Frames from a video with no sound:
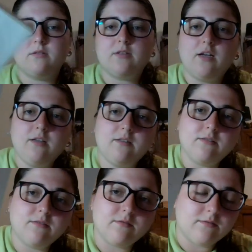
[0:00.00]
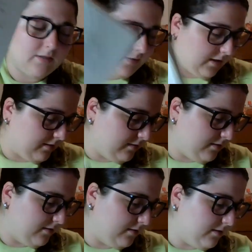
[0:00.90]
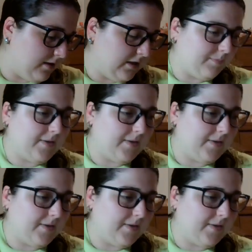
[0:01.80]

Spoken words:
Okay, that's that. That's